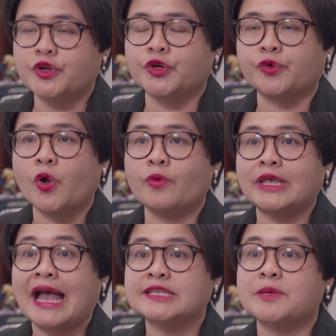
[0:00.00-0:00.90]
they're
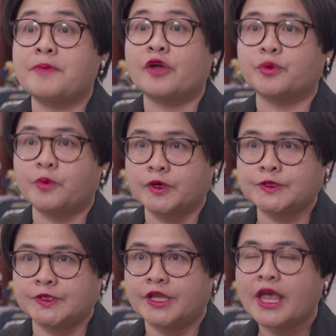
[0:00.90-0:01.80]
growing as a better
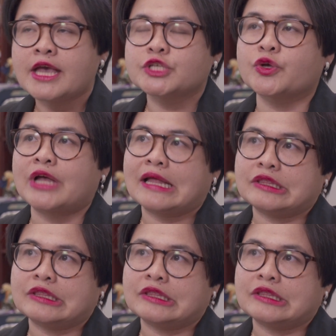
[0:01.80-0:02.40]
person so